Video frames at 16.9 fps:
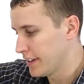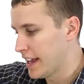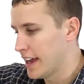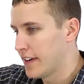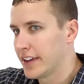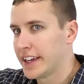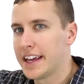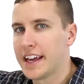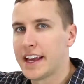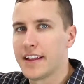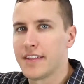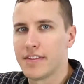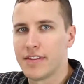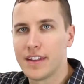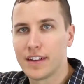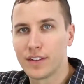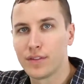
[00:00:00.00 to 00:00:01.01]
Now again,
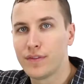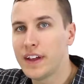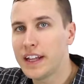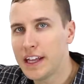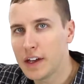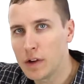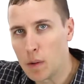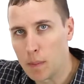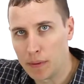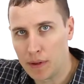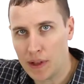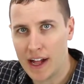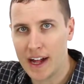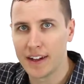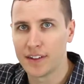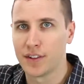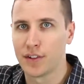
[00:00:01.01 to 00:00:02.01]
this video
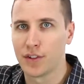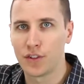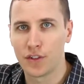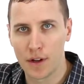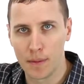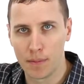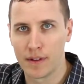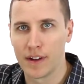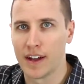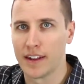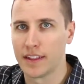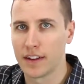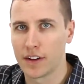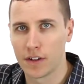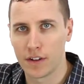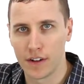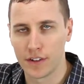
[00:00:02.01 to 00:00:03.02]
applies the strip cut,
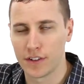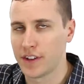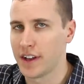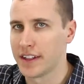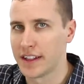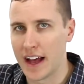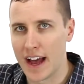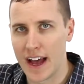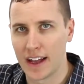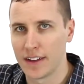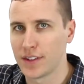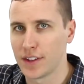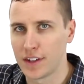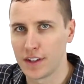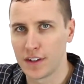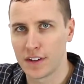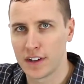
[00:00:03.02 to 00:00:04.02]
the cross cut, the high
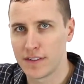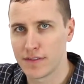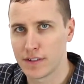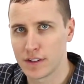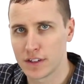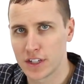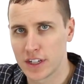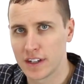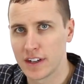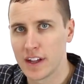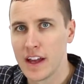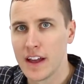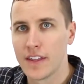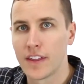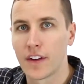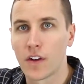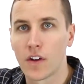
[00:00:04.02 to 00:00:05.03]
security version.
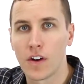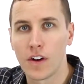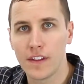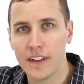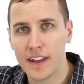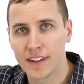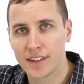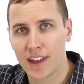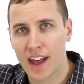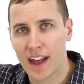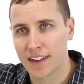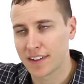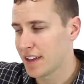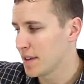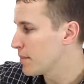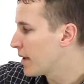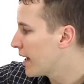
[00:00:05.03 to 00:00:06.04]
They're all the exact
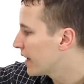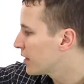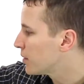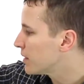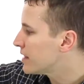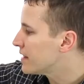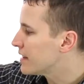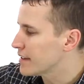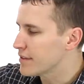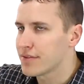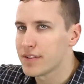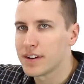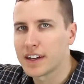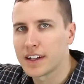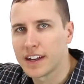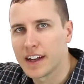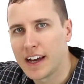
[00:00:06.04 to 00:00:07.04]
same box with
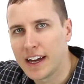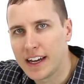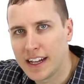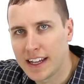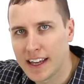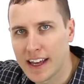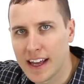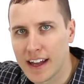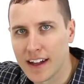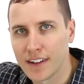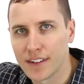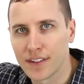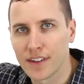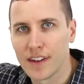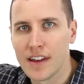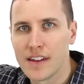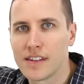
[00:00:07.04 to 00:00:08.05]
different cutting
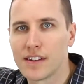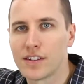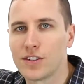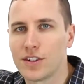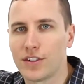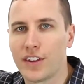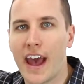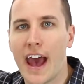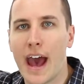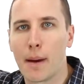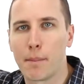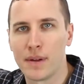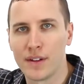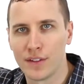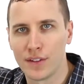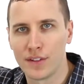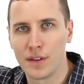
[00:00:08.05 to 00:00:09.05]
heads. This just
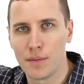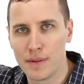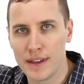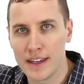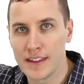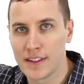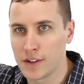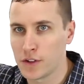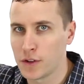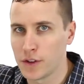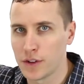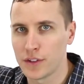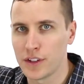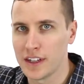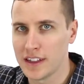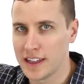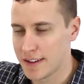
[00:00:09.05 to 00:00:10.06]
happens to be the
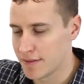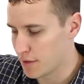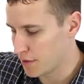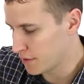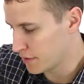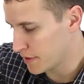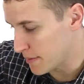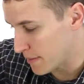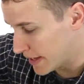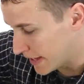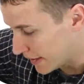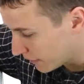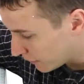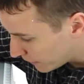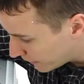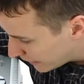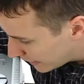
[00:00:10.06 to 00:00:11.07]
cross cut level 3
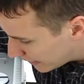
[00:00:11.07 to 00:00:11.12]
model.